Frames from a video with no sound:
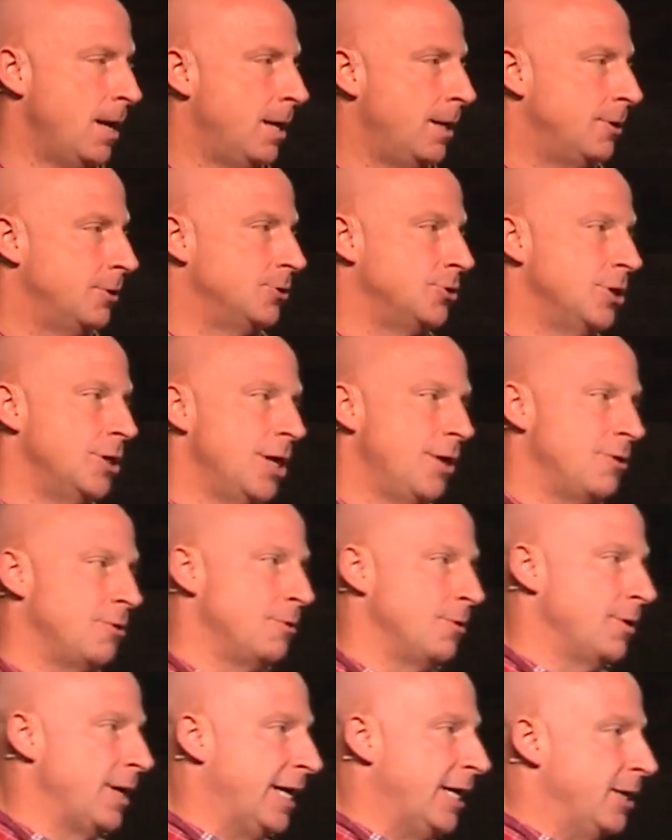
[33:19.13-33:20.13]
There's
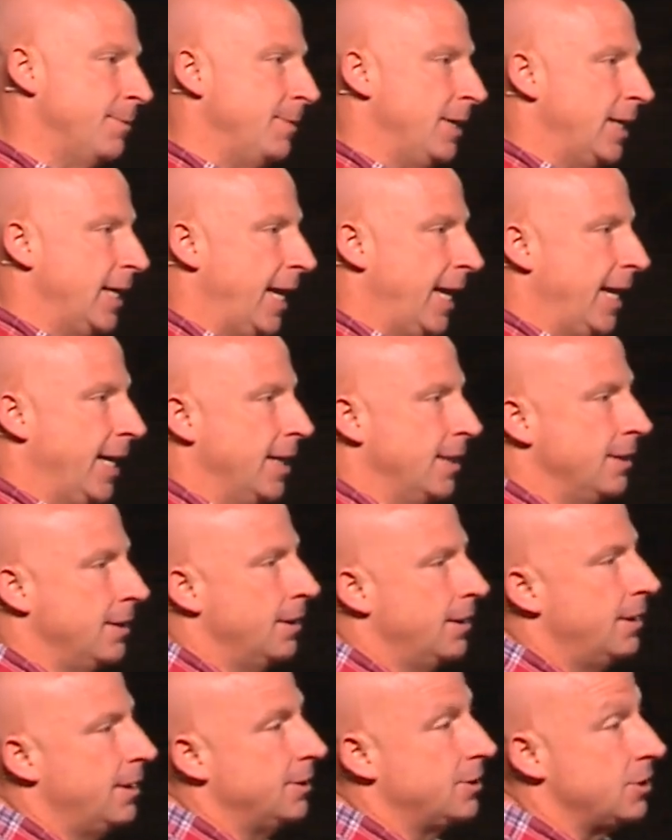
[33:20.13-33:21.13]
another enemy to end.
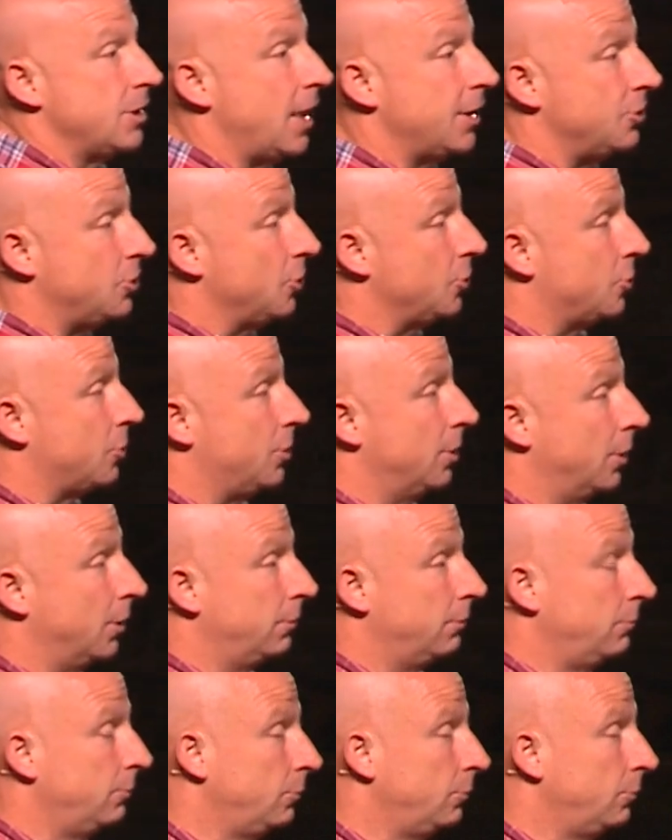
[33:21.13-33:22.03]
It's not just the